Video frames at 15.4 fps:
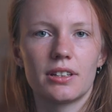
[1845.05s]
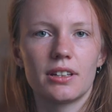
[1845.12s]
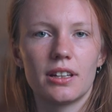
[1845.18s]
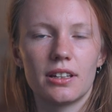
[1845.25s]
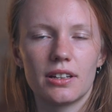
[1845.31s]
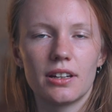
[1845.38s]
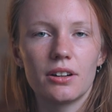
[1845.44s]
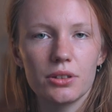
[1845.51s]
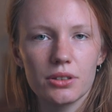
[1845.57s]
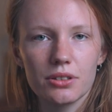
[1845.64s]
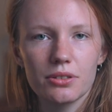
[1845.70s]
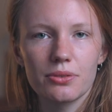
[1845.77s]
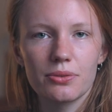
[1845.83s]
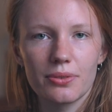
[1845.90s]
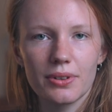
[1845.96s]
it
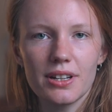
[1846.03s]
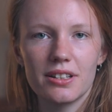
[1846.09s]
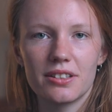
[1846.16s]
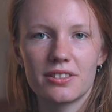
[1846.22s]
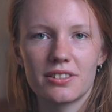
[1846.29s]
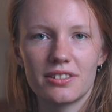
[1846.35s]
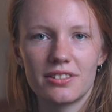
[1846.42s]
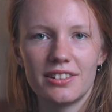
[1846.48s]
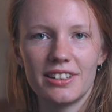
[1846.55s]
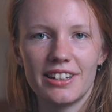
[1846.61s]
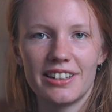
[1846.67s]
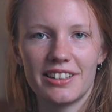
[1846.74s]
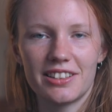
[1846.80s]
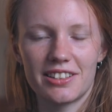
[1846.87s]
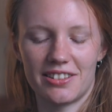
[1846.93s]
also feels
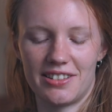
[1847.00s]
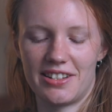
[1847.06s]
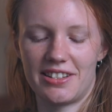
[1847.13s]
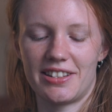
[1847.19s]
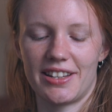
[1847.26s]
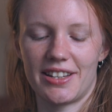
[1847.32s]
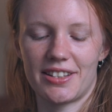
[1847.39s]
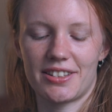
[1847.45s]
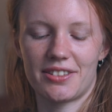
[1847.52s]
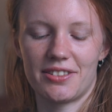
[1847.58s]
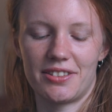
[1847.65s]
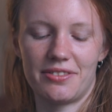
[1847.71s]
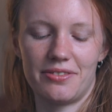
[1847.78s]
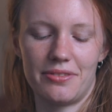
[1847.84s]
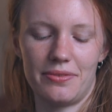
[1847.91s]
really interesting. So
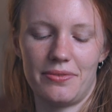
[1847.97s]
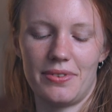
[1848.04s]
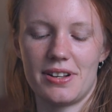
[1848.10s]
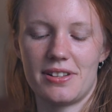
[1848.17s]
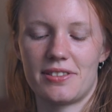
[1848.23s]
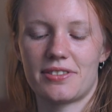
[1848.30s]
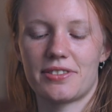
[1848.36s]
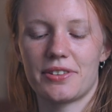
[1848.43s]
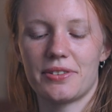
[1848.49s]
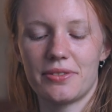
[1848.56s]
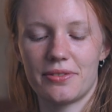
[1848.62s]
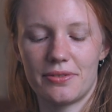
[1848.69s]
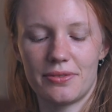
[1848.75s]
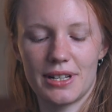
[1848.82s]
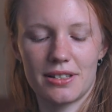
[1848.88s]
it
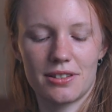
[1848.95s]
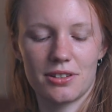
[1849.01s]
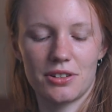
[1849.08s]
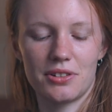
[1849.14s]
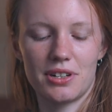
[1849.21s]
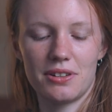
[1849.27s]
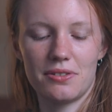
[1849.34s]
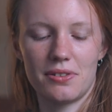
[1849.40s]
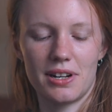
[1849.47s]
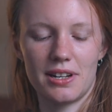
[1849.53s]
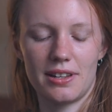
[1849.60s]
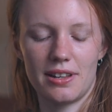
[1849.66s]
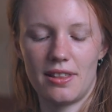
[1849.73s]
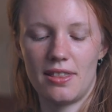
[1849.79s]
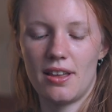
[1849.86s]
feels so
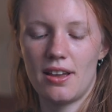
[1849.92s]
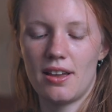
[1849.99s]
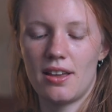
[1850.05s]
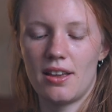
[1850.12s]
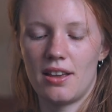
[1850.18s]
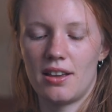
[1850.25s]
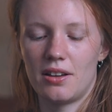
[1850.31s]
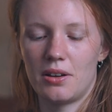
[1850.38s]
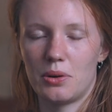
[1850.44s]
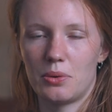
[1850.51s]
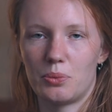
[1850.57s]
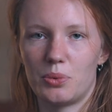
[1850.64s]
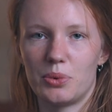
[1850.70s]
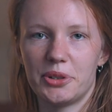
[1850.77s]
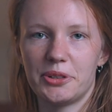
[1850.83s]
different than
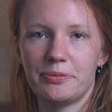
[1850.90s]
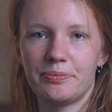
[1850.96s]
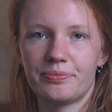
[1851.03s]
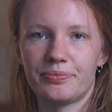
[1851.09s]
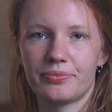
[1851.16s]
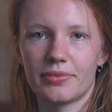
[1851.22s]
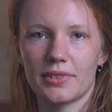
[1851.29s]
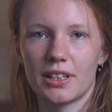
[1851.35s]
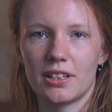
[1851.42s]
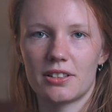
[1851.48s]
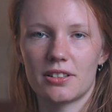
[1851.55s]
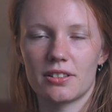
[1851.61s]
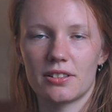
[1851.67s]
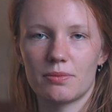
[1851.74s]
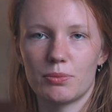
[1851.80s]
wool.
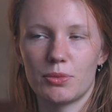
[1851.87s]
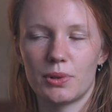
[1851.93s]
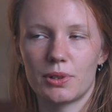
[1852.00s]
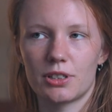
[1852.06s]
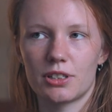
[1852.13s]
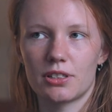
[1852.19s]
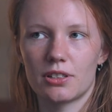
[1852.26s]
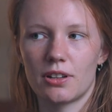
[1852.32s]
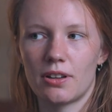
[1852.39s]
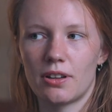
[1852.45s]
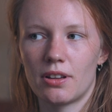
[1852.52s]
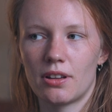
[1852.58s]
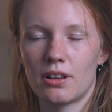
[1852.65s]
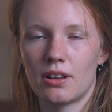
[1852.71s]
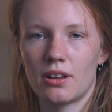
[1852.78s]
It's just not
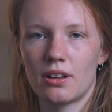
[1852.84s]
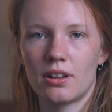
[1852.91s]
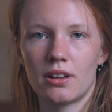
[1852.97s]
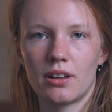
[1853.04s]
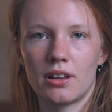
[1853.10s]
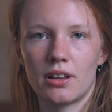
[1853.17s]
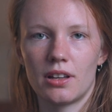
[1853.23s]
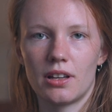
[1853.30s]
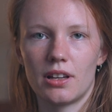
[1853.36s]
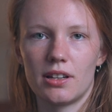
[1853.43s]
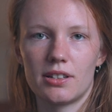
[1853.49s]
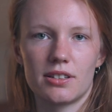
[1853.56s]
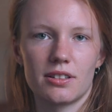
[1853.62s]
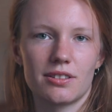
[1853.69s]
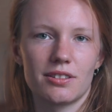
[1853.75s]

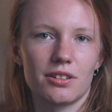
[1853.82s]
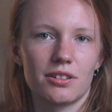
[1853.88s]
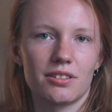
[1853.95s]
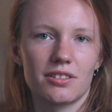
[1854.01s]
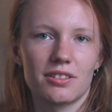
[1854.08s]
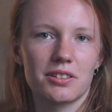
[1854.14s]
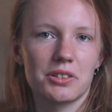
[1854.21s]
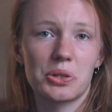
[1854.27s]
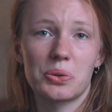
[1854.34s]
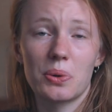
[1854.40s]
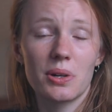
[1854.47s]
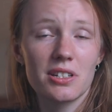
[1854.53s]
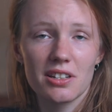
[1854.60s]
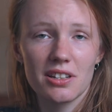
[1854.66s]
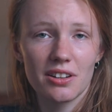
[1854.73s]

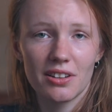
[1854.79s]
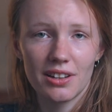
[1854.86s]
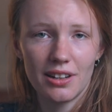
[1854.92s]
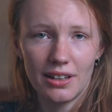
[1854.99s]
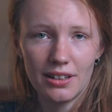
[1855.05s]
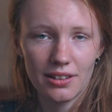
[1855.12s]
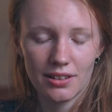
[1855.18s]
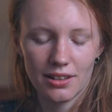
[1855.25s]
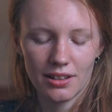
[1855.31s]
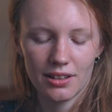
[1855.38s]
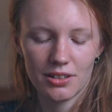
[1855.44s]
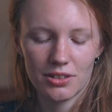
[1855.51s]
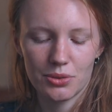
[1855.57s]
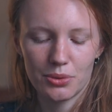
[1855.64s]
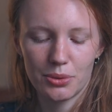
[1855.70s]
squishy or anything
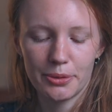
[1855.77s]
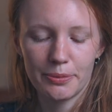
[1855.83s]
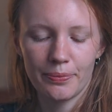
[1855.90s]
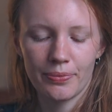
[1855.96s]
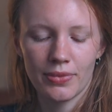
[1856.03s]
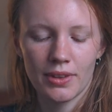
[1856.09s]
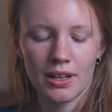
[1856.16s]
at all.